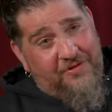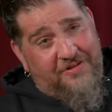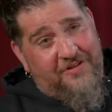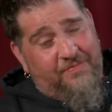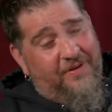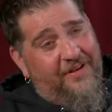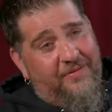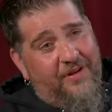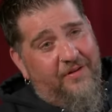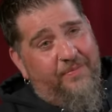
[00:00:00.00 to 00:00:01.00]
just this place that
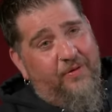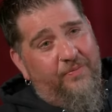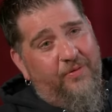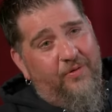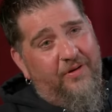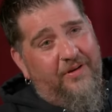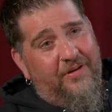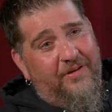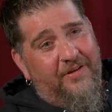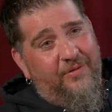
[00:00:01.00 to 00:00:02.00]
made their pulled pork.
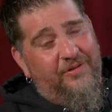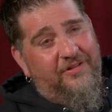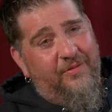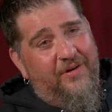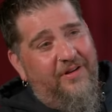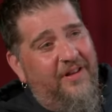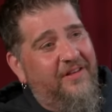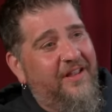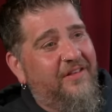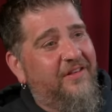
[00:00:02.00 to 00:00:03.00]
It was somewhere at
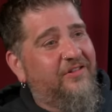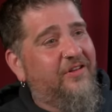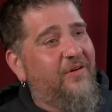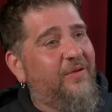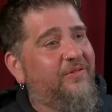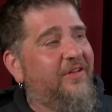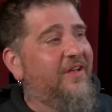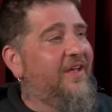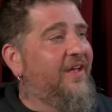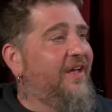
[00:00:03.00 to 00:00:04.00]
the end of the show. He was like,
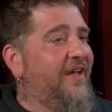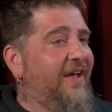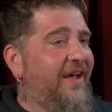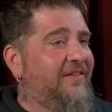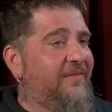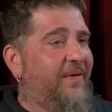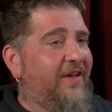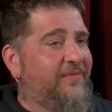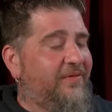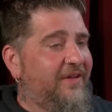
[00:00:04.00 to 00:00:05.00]
"Is it
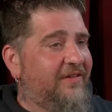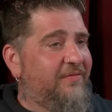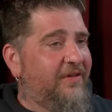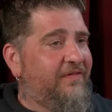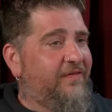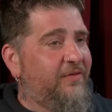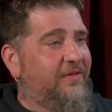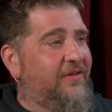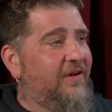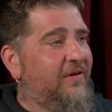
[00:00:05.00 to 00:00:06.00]
possible to get some like food
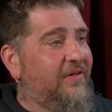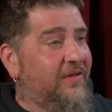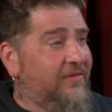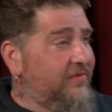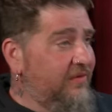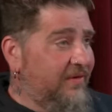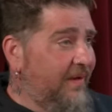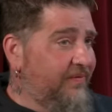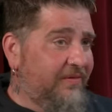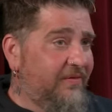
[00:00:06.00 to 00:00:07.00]
to go?" He goes, "Dude,
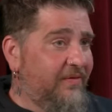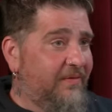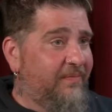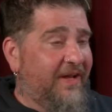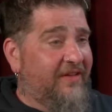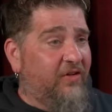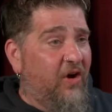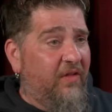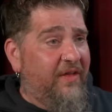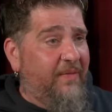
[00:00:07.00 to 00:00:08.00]
absolutely." But I guess
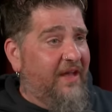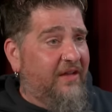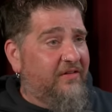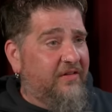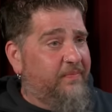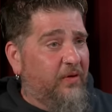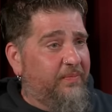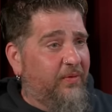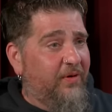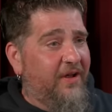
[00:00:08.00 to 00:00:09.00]
all they make is this pulled pork,